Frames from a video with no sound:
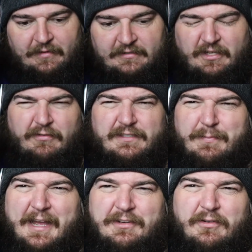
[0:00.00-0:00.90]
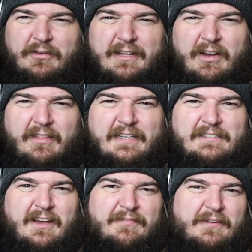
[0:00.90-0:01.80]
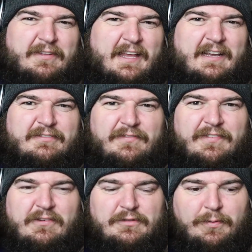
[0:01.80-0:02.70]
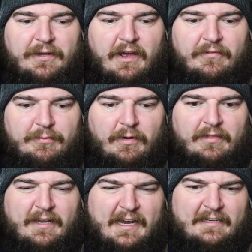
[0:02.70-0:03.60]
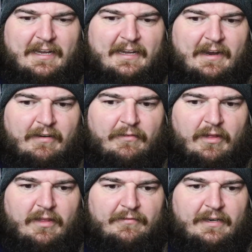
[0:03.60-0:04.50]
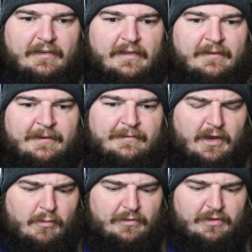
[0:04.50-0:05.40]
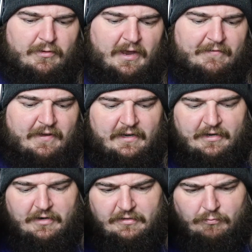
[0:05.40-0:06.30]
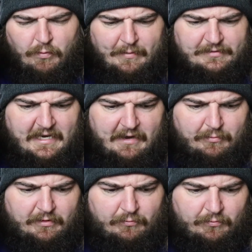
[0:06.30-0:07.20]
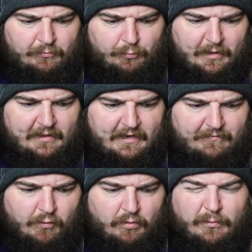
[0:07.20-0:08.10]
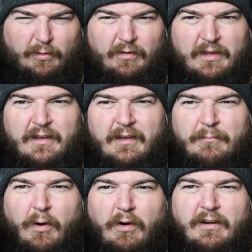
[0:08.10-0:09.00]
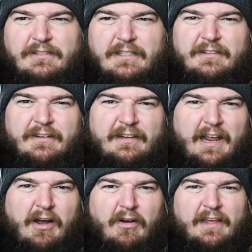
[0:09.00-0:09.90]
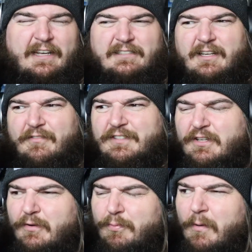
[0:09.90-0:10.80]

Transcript: service manual and all that stuff, everything feels pretty comfortable. I think I can take care of all of it going through it. I found a good website with really affordable parts and all that good stuff. It's going to